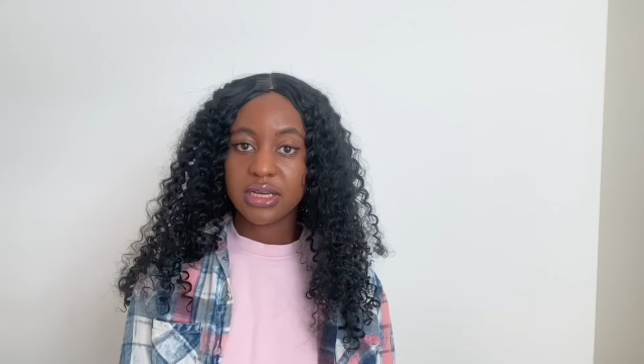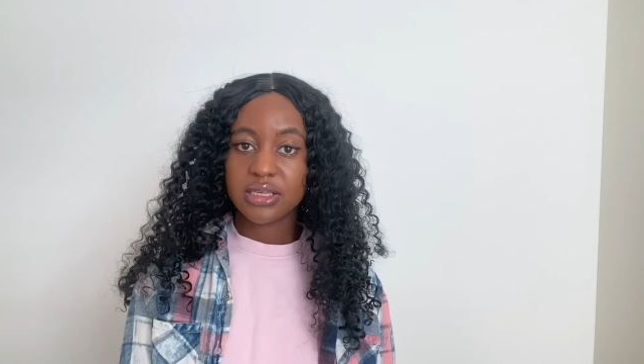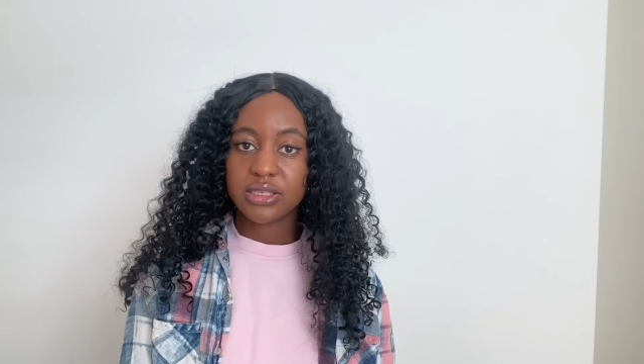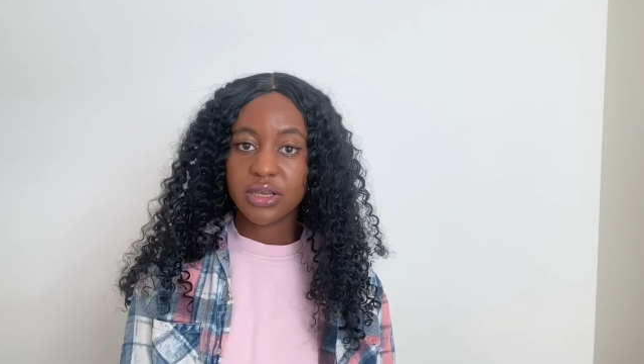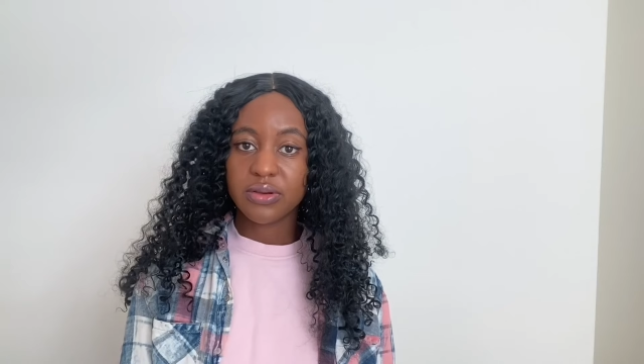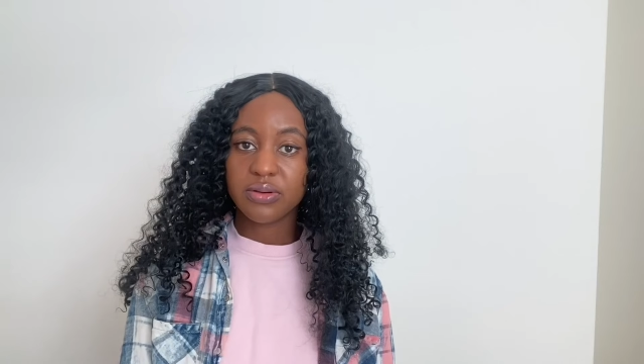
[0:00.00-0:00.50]

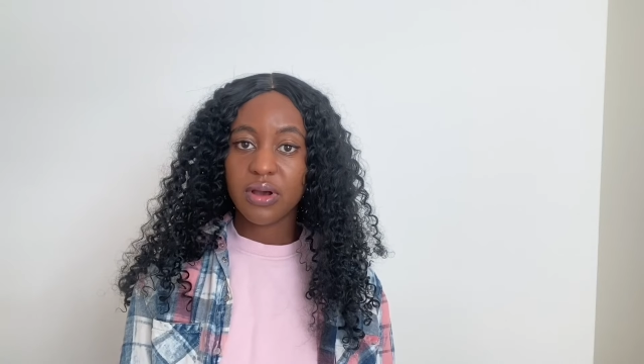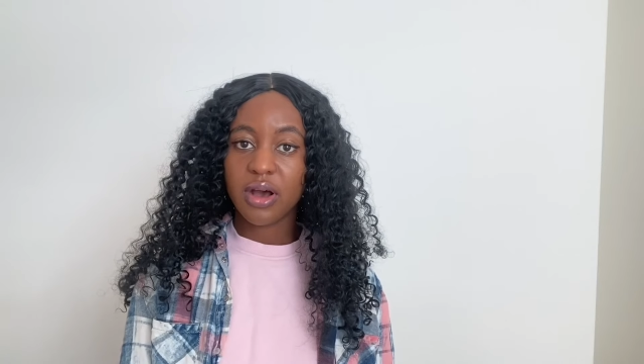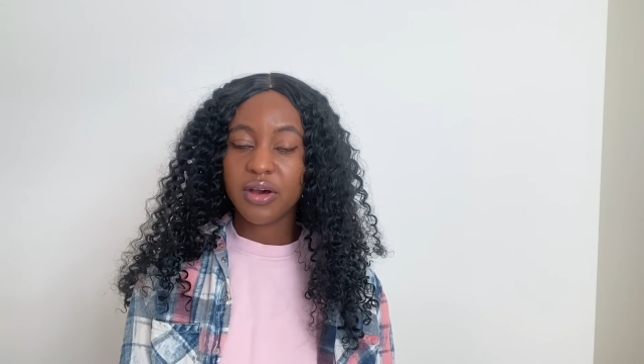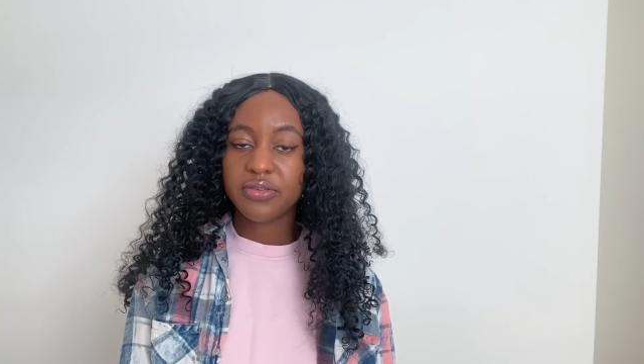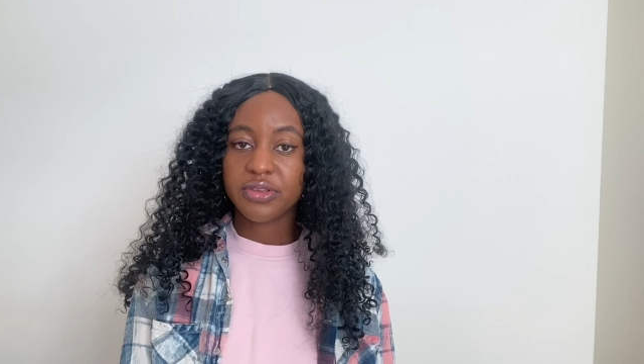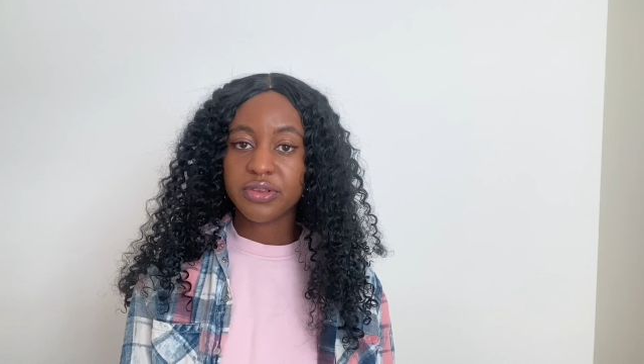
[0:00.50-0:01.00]
So
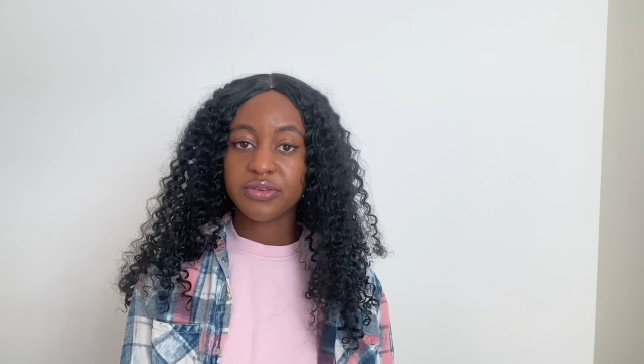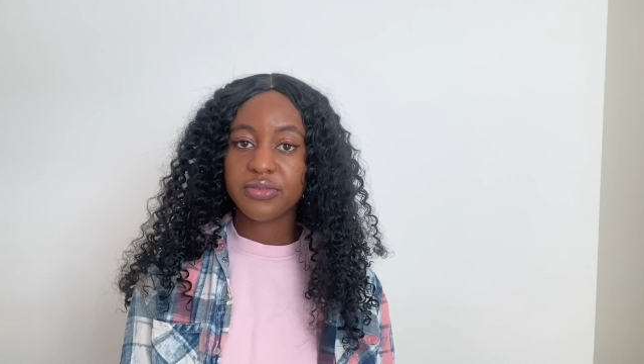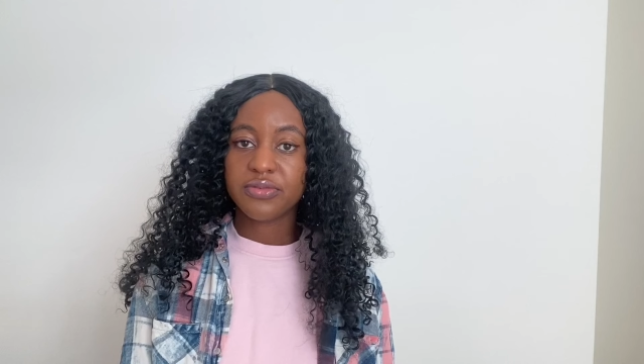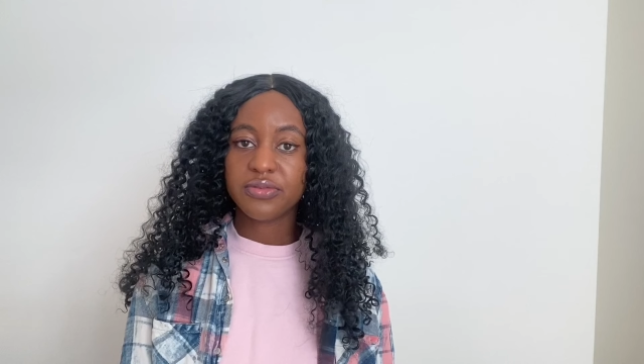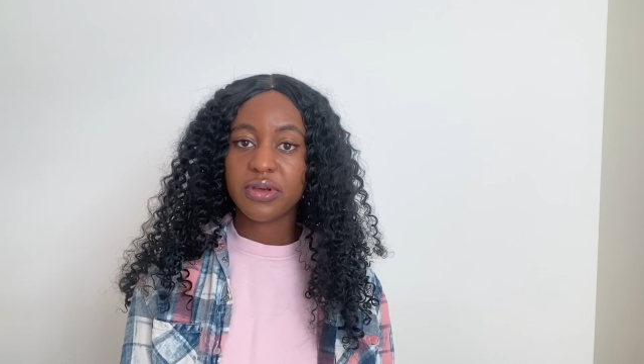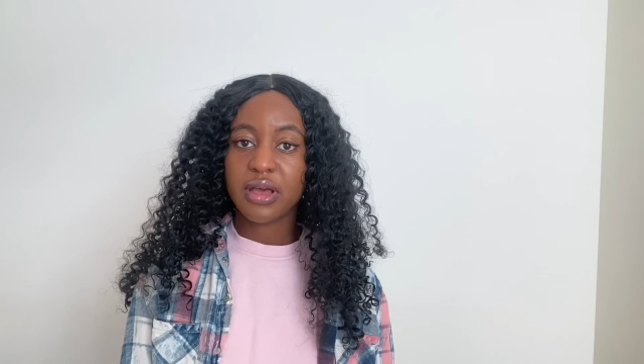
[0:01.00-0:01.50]
after
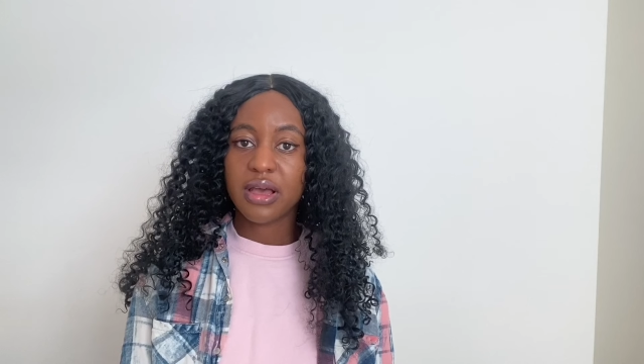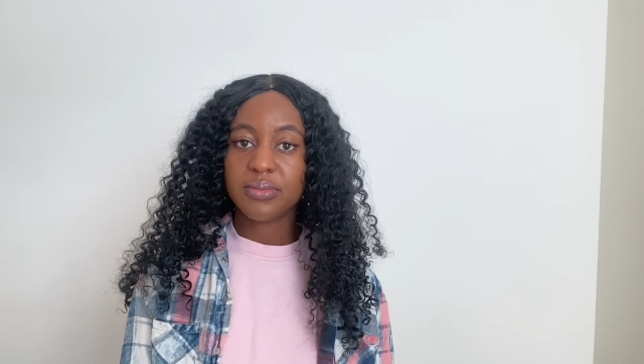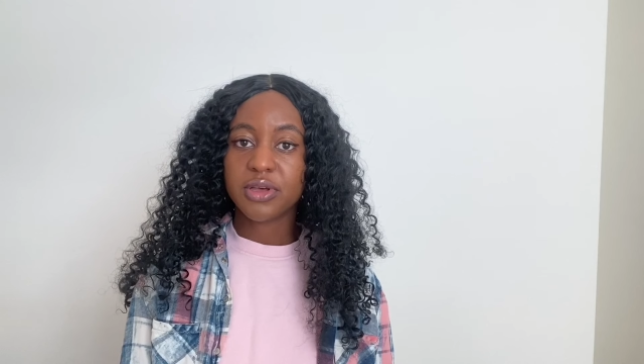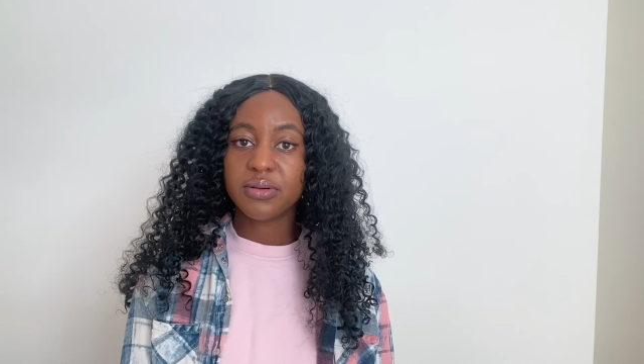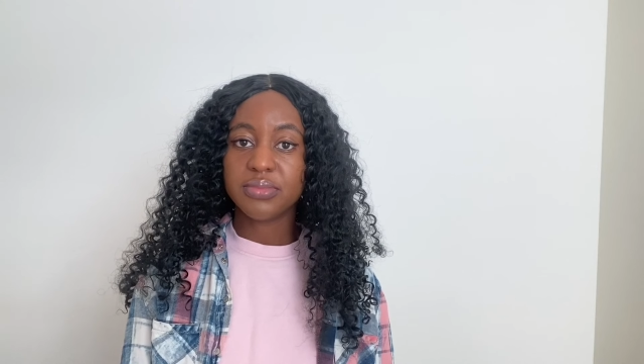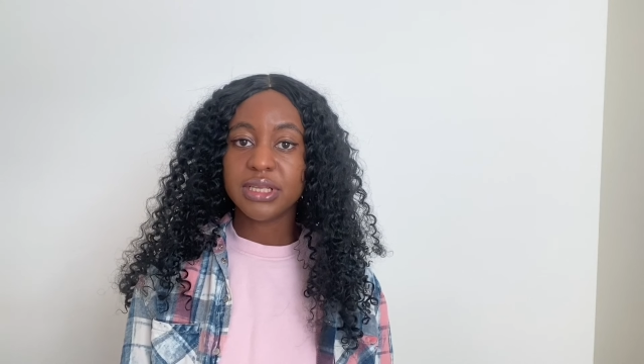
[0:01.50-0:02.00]
you've
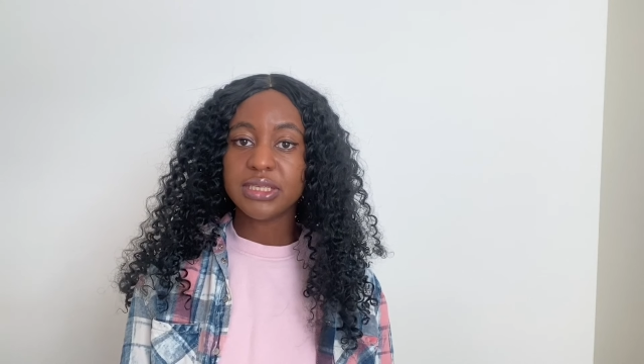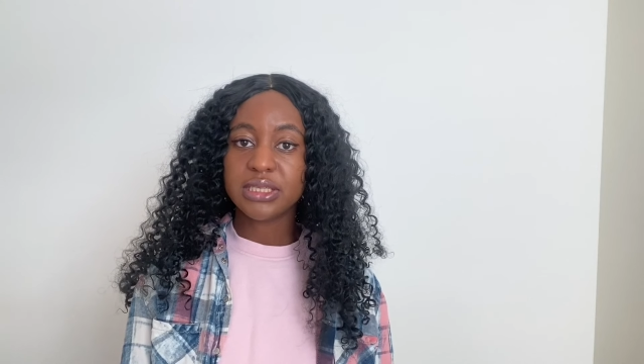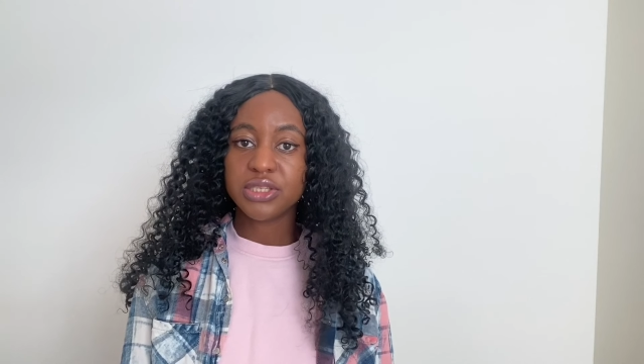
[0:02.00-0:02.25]
completed